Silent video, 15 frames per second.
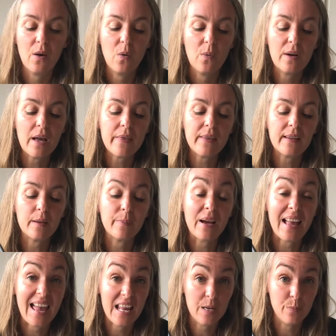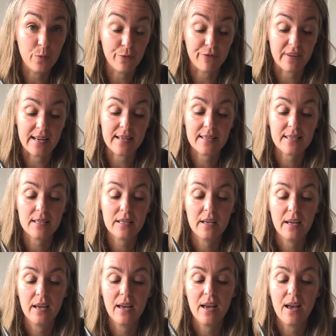When I think about animal friends,
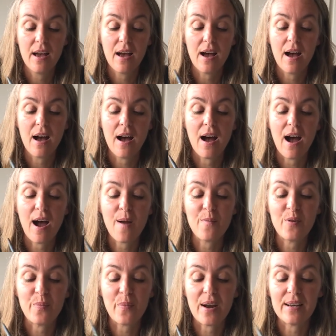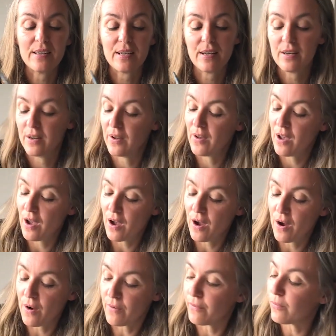I'm reminded
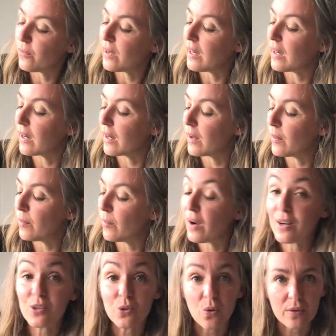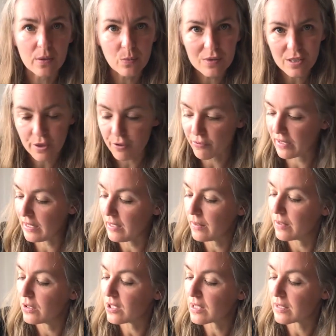of when my daughter was 3,
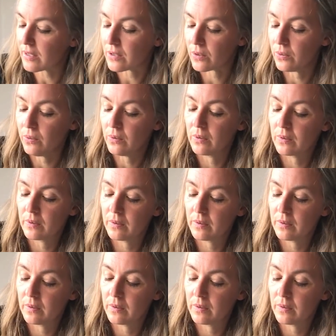just little.